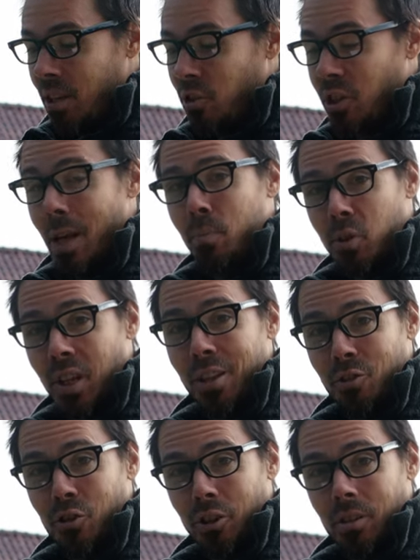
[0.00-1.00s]
Same
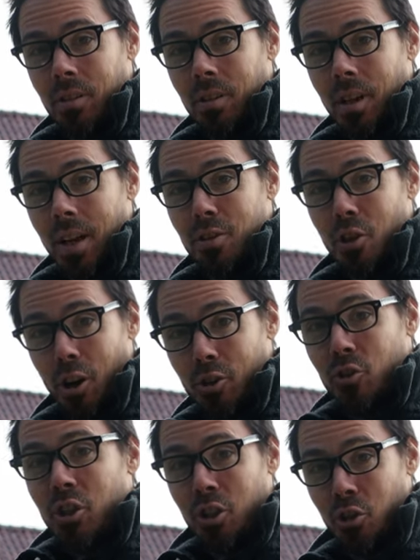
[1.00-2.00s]
sensor as the
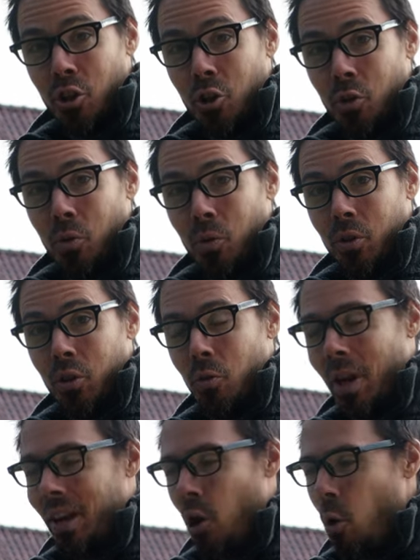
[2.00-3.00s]
R6 II.
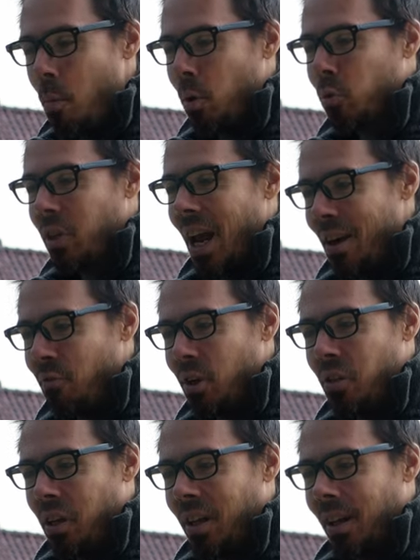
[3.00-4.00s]
You get almost
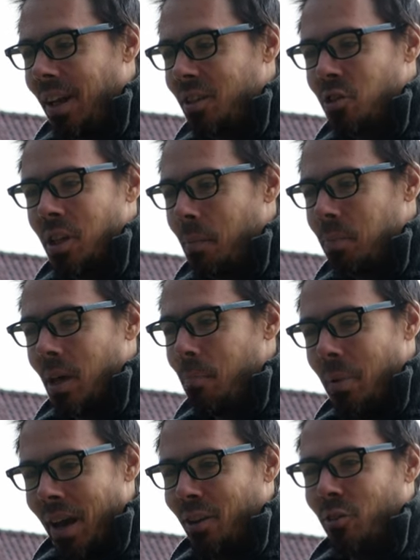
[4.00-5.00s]
everything except a
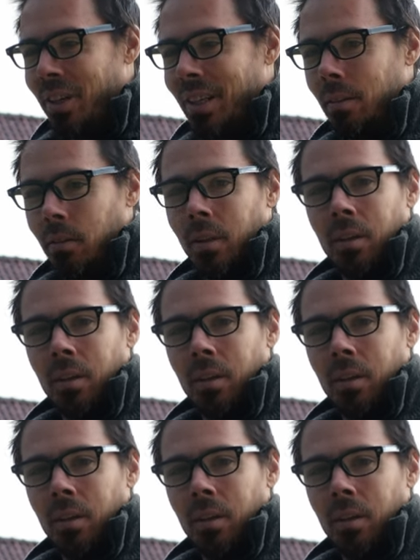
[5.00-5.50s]
battery.